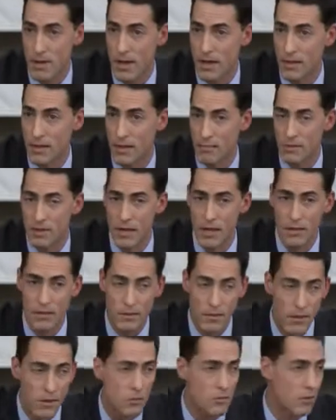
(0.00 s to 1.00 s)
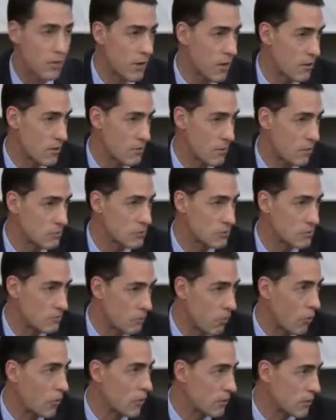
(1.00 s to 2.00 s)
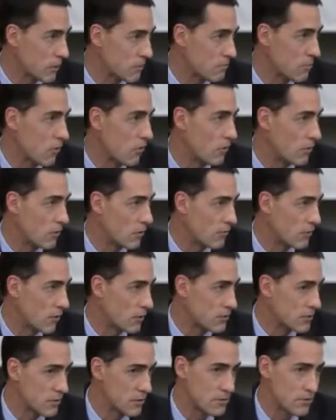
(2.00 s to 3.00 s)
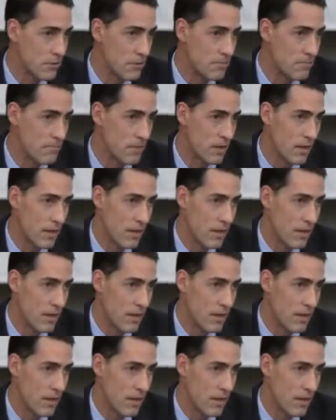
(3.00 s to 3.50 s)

pay them, and they literally are the most important component of our system.